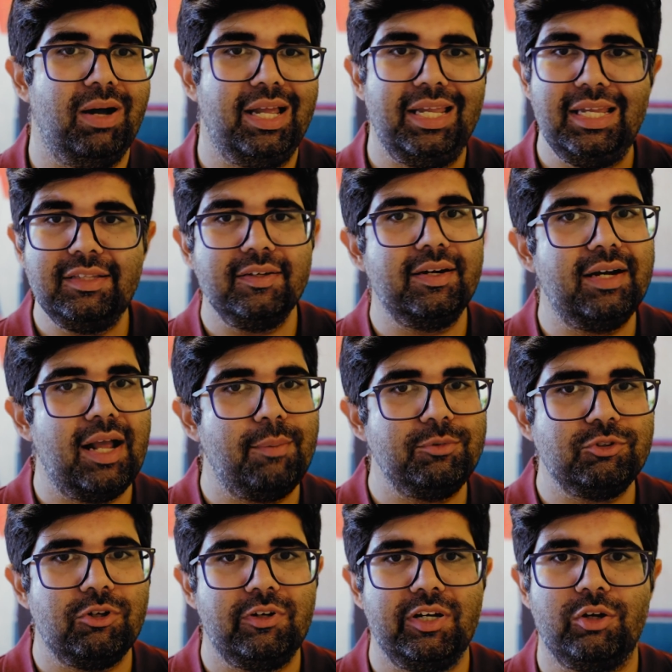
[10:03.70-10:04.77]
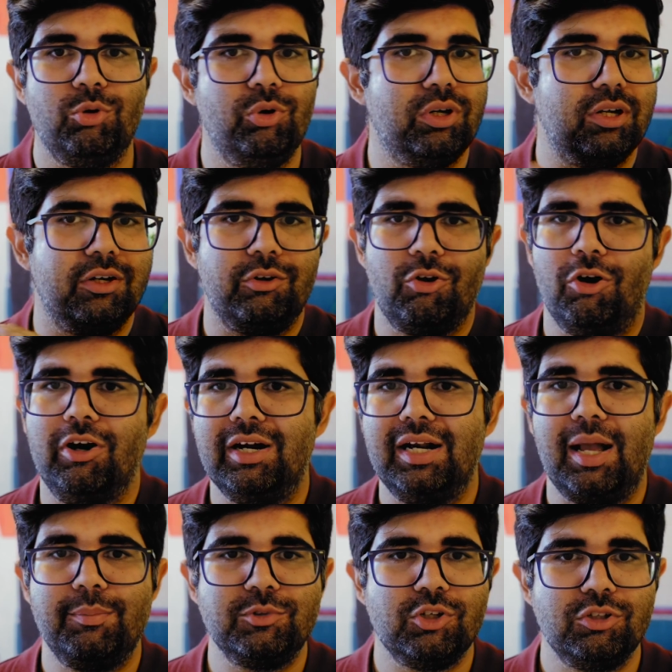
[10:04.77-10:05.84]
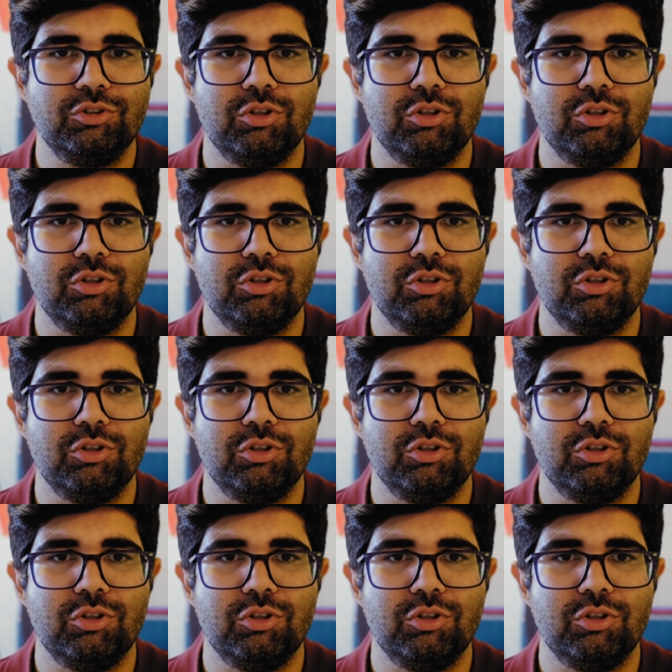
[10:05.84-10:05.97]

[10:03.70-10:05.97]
by either an Amazon recruiter or an Amazon